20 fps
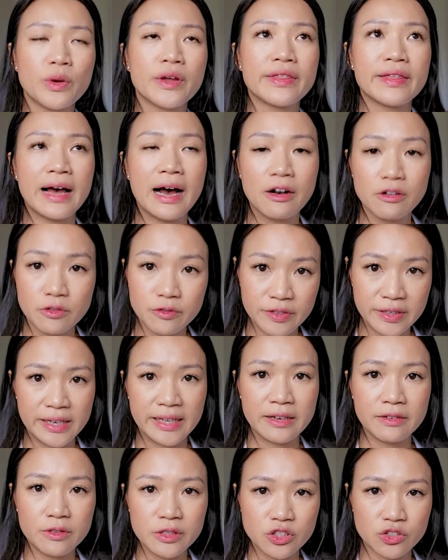without
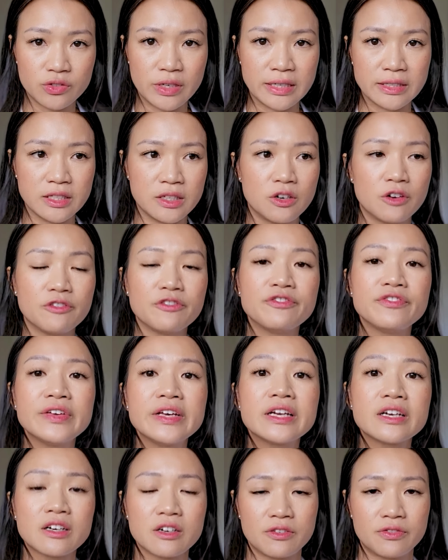feeling restricted or
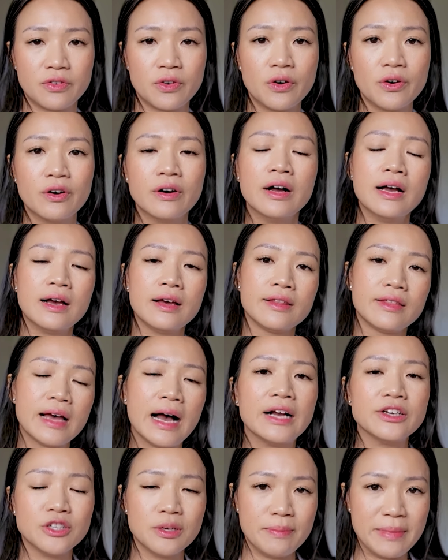fearful
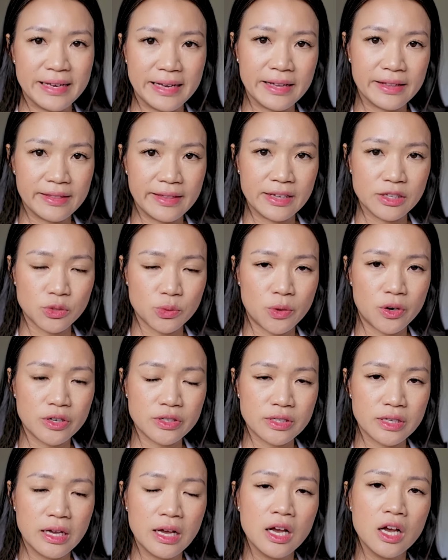that you're making things
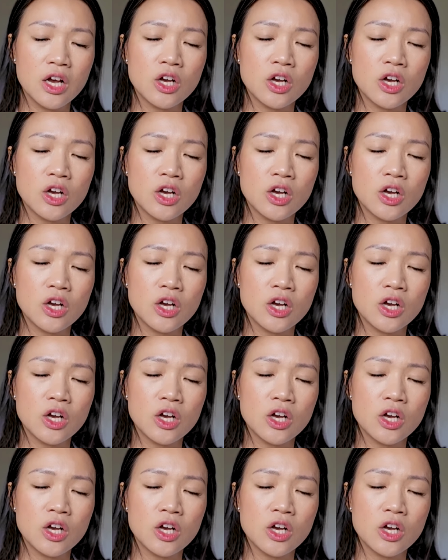worse.